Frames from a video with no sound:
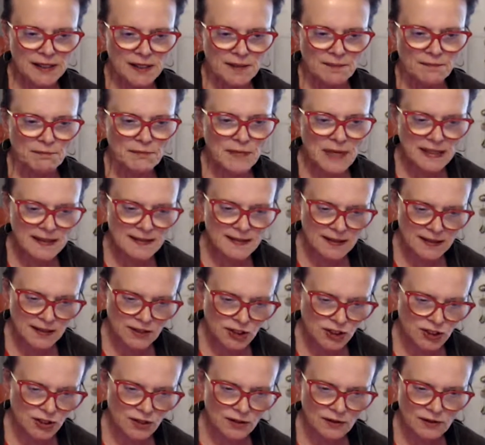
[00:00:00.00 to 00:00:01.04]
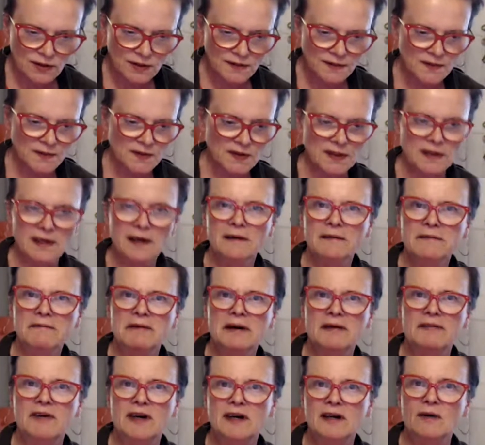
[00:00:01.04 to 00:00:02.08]
message. Oh,
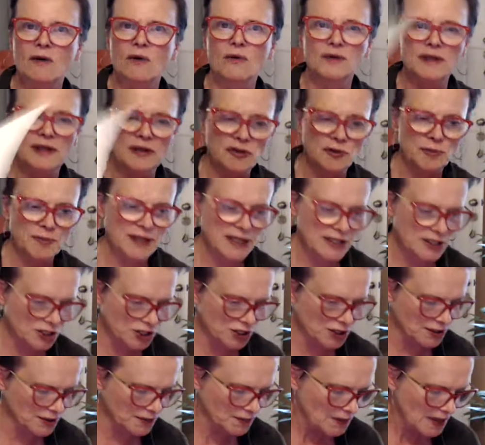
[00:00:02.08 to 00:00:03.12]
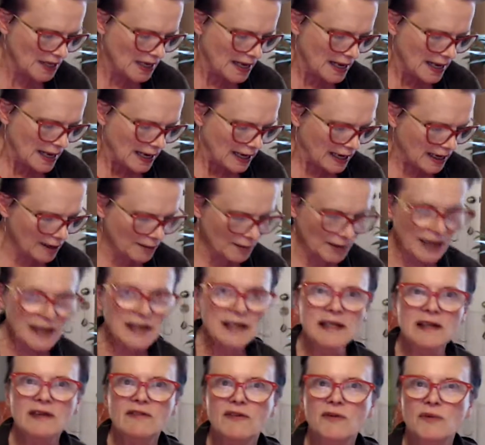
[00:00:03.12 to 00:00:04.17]
I've got a whole nother page here. I
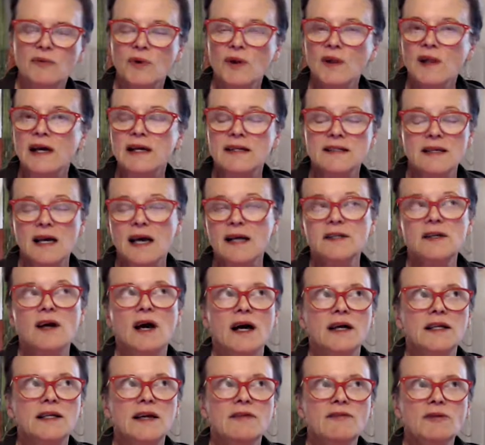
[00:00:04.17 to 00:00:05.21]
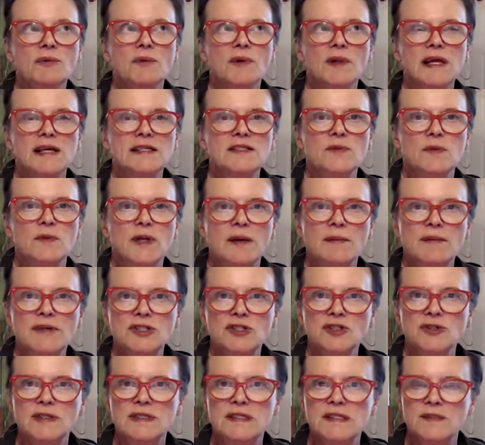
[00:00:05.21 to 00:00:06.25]
didn't even realize. I never realize when I'm in
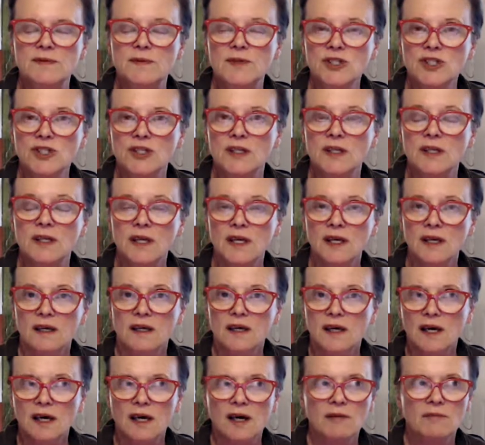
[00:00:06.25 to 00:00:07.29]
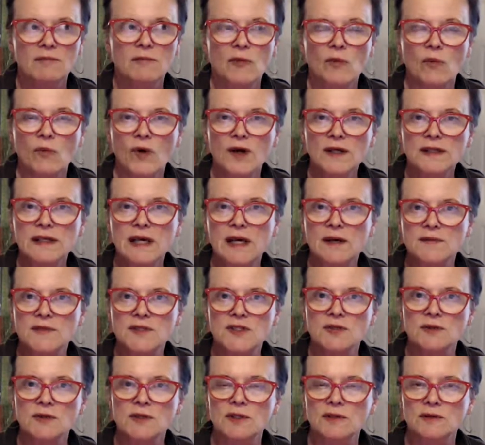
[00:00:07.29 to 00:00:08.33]
transmission what comes
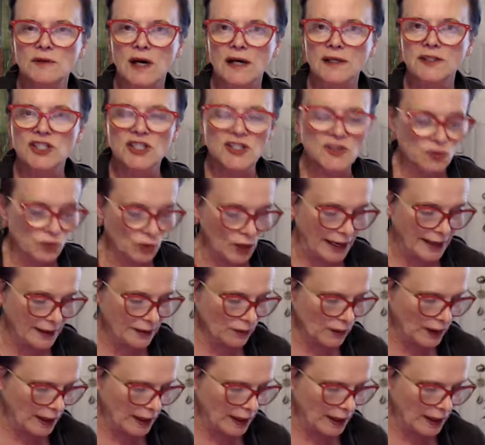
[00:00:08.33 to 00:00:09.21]
through. I just write.